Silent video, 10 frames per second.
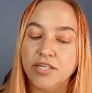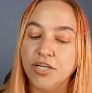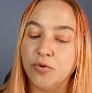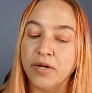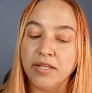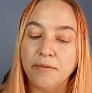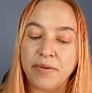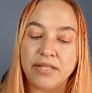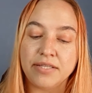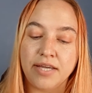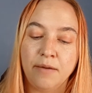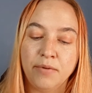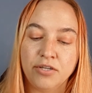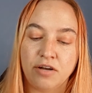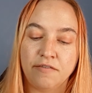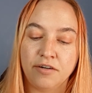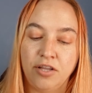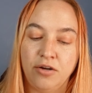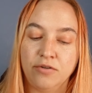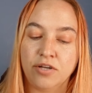She quickly beats the embers off her
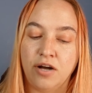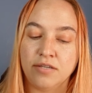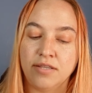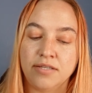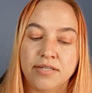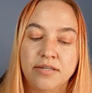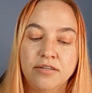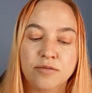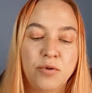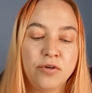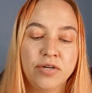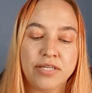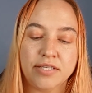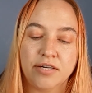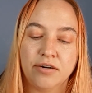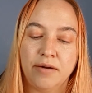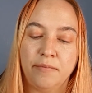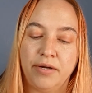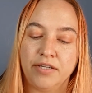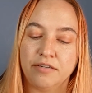clothes, causing the still smoldering
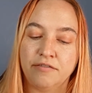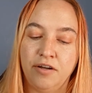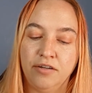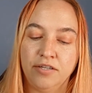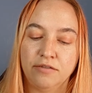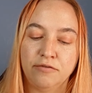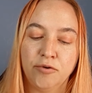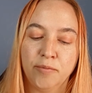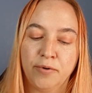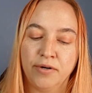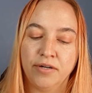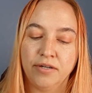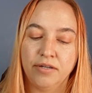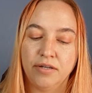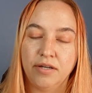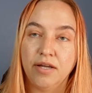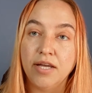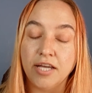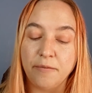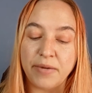cigarette butt to fall to the floorboard.
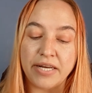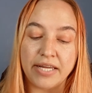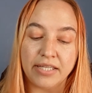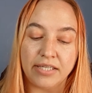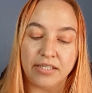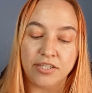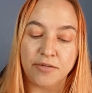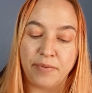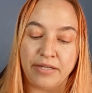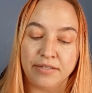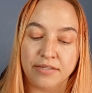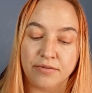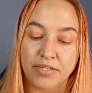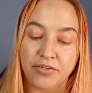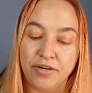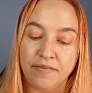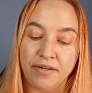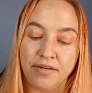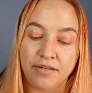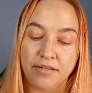Immediately, she bends to retrieve
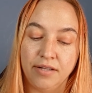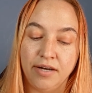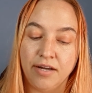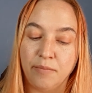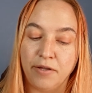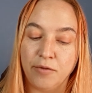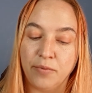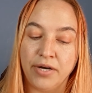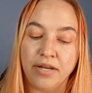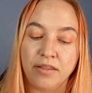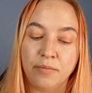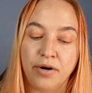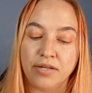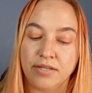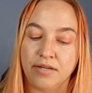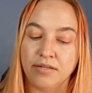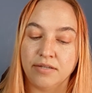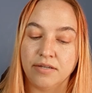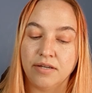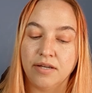it, letting up on the brake in the
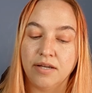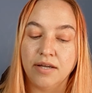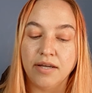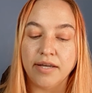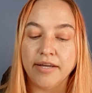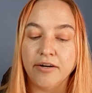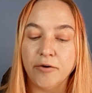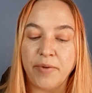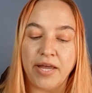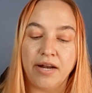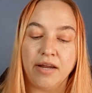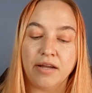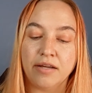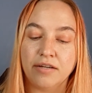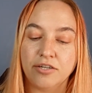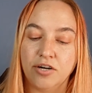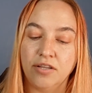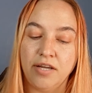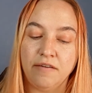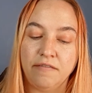process. In her panic,
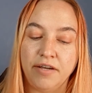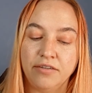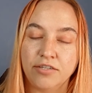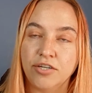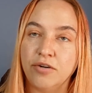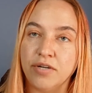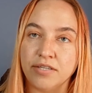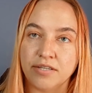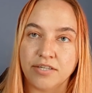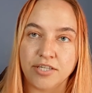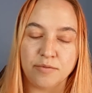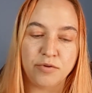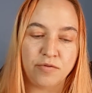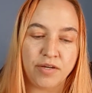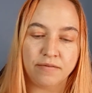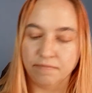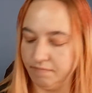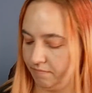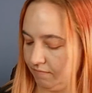Sharlene fails to notice that she's moving.